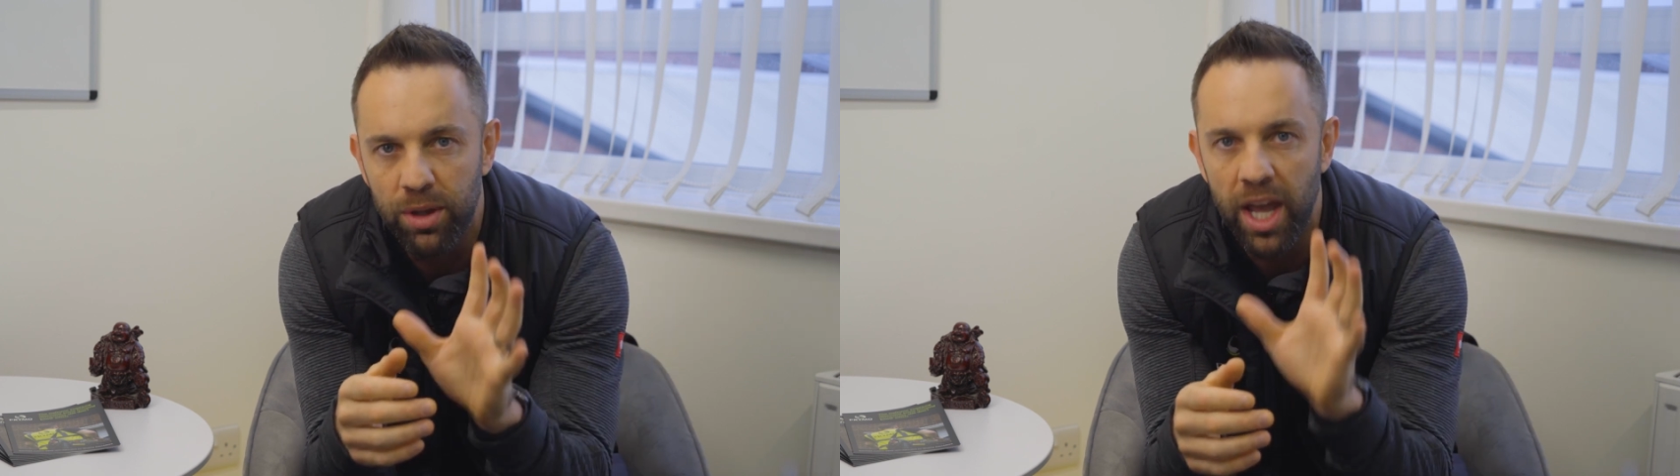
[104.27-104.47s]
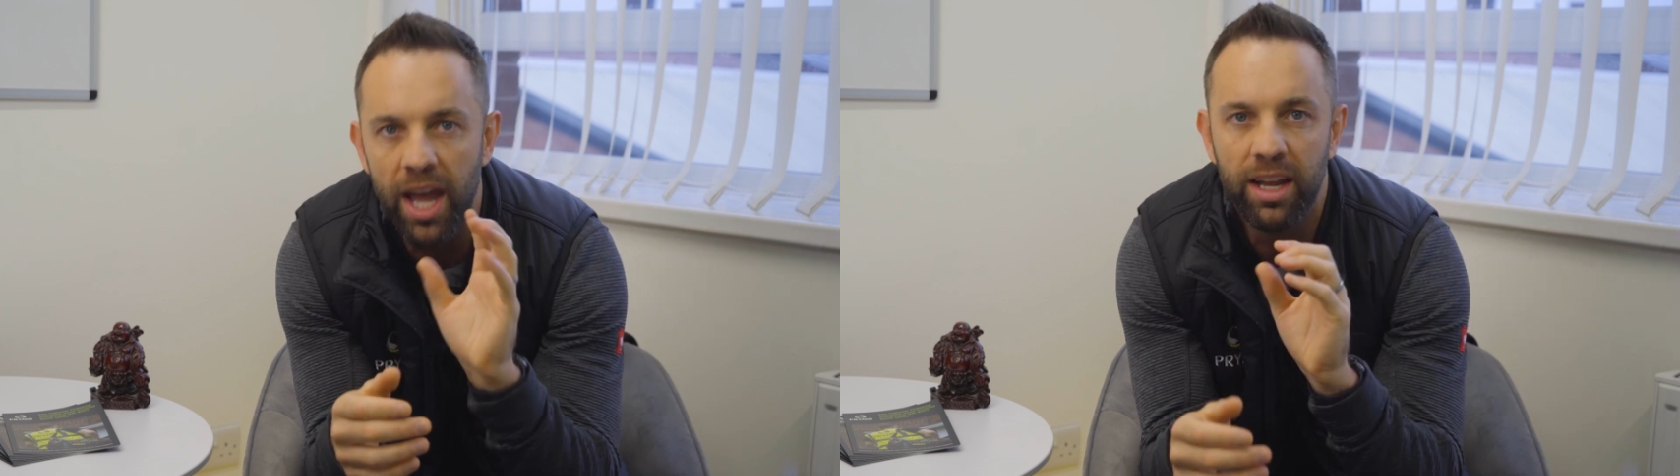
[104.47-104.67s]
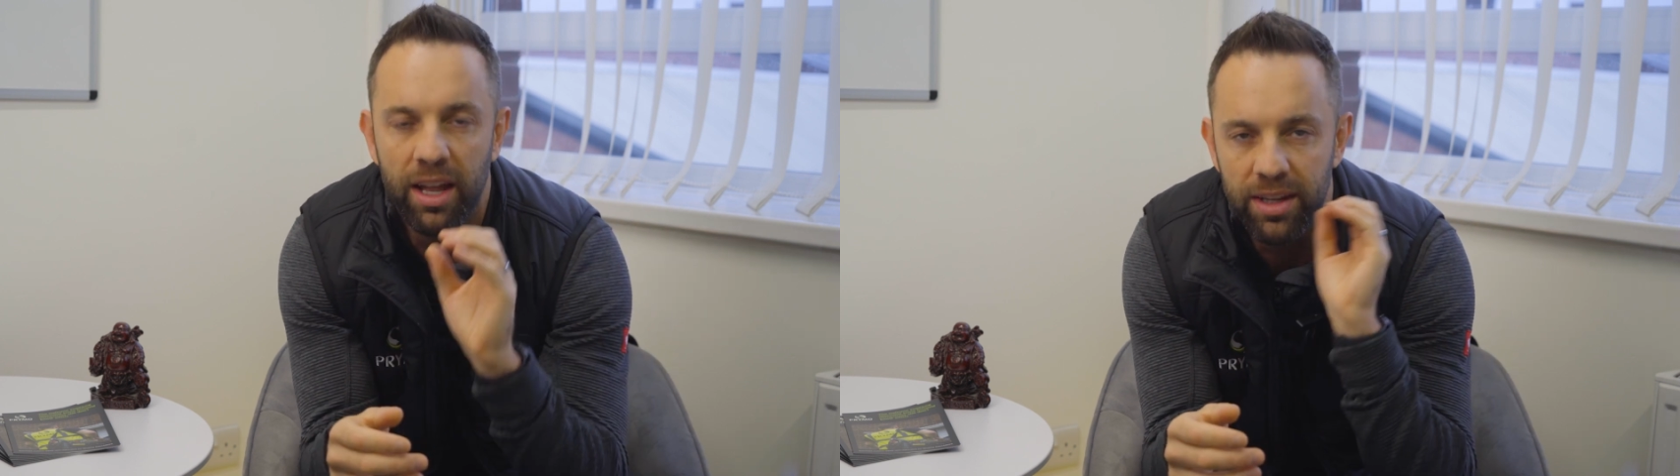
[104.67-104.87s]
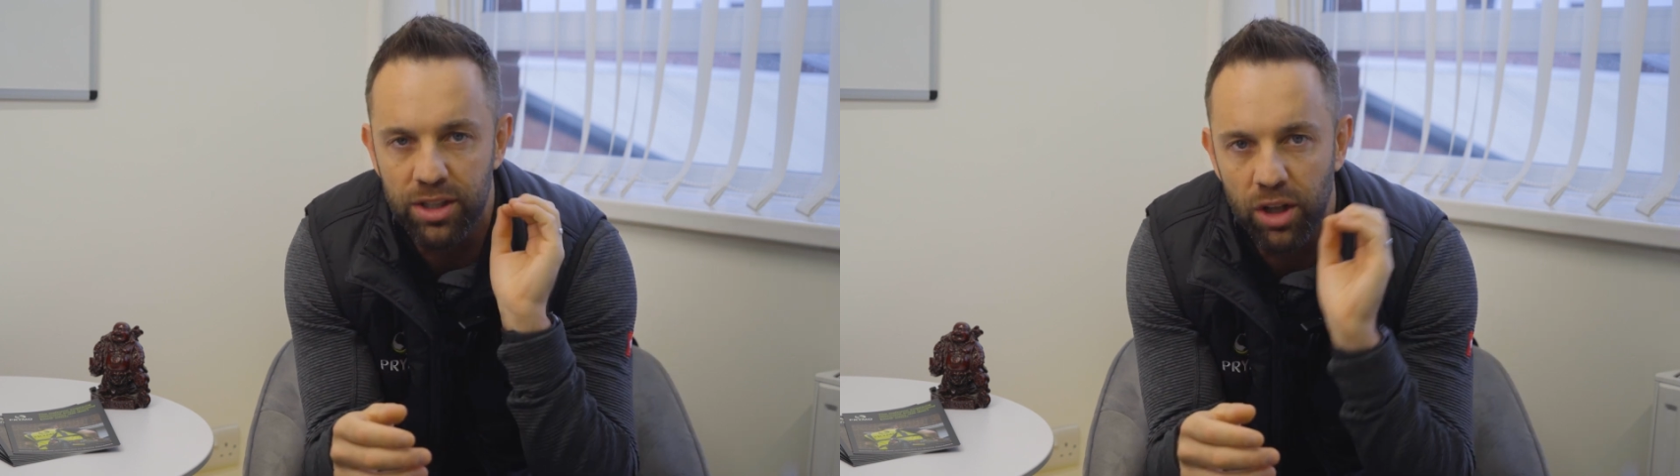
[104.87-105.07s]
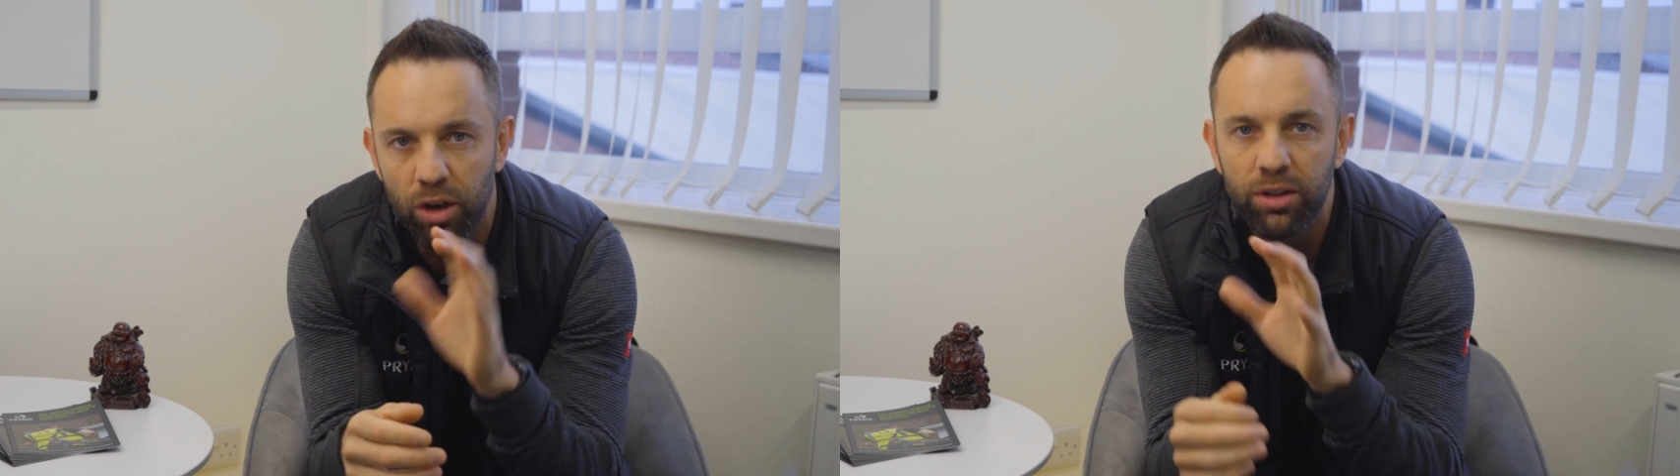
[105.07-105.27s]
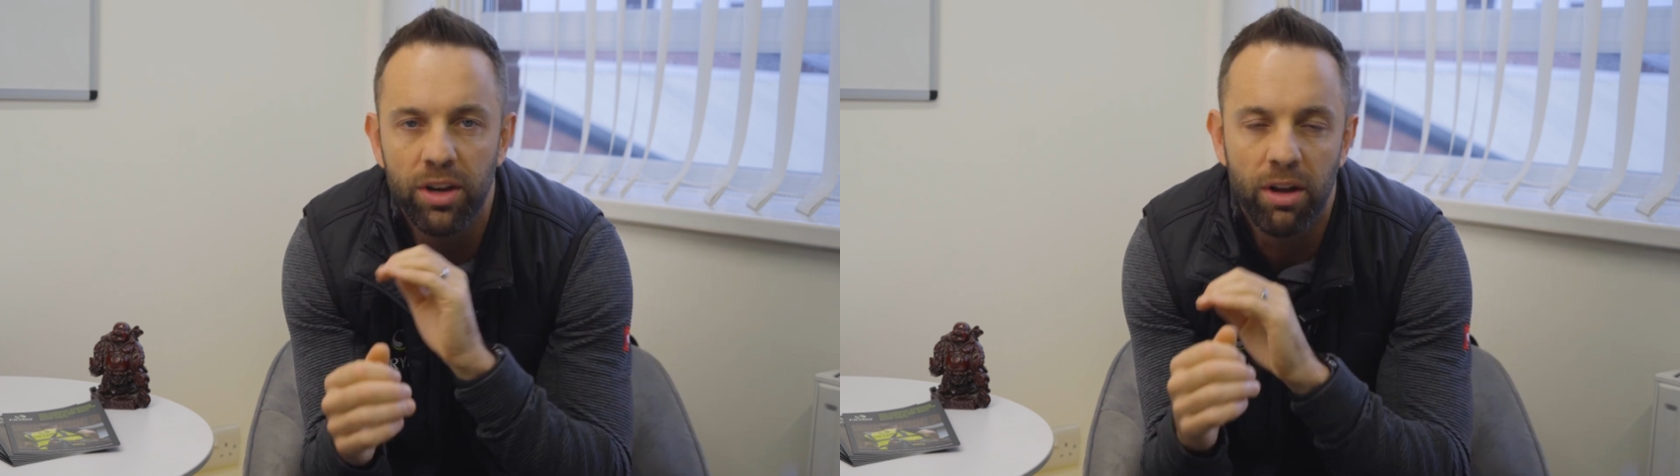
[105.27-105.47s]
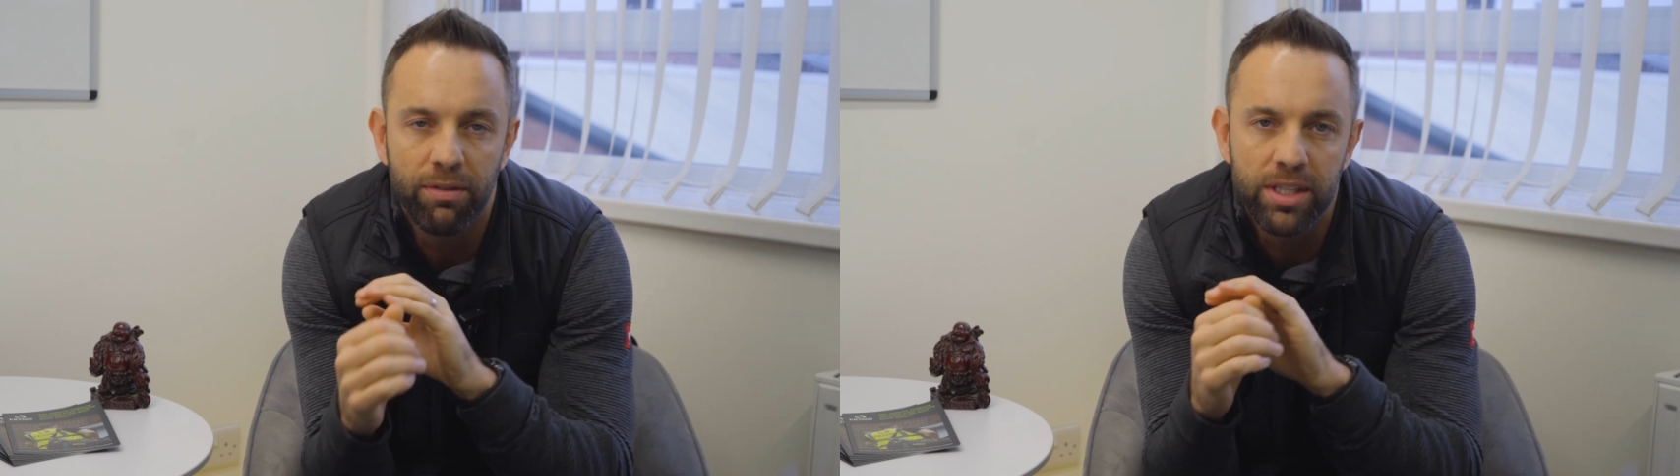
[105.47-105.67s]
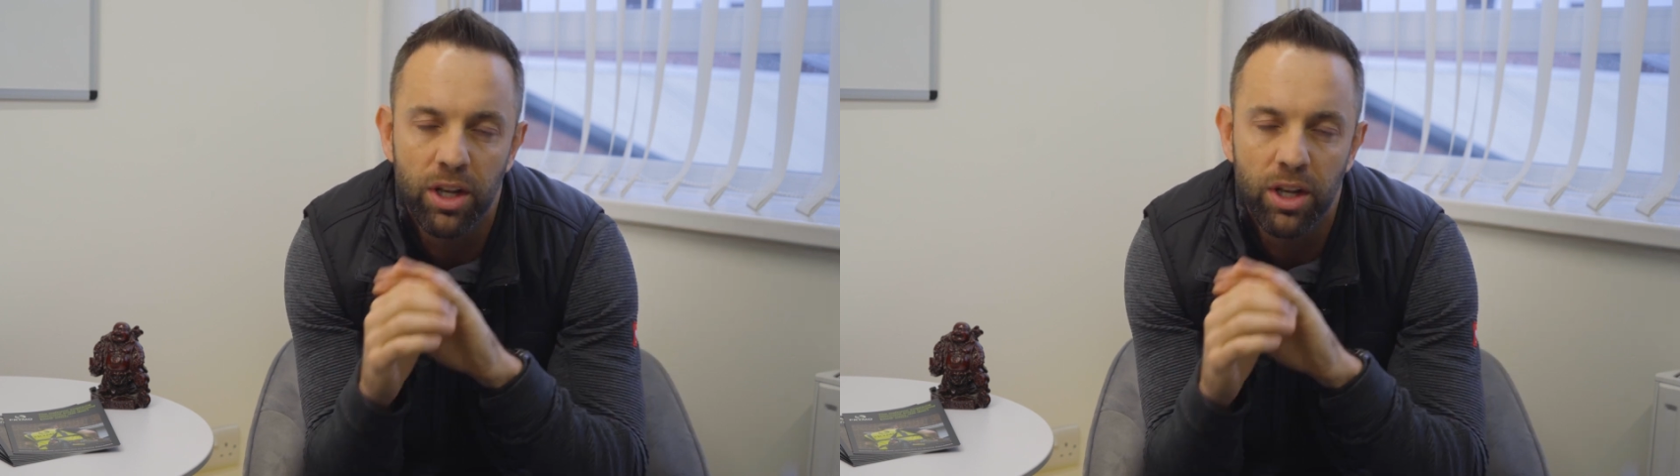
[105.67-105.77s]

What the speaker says: UK and it's the London office